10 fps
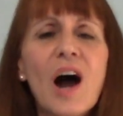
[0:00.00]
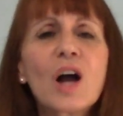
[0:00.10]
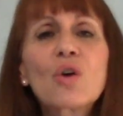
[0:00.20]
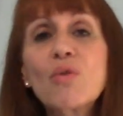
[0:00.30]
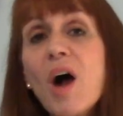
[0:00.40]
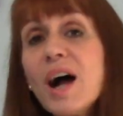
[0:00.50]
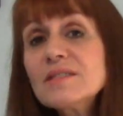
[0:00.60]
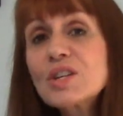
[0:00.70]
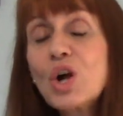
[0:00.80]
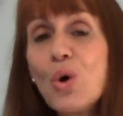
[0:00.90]

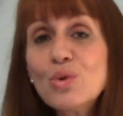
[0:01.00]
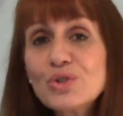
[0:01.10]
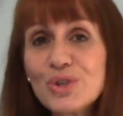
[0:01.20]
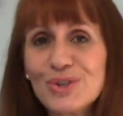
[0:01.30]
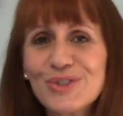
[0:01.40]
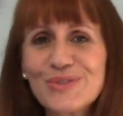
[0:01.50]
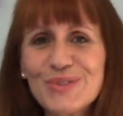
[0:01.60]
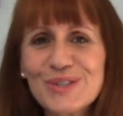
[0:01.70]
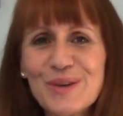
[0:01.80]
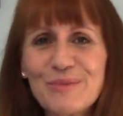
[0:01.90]
Across cultures,
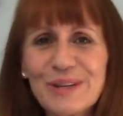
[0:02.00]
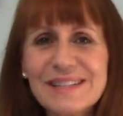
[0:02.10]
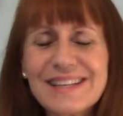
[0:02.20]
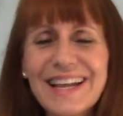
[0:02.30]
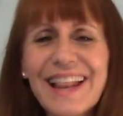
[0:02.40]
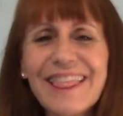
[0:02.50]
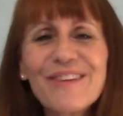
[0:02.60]
for some reason,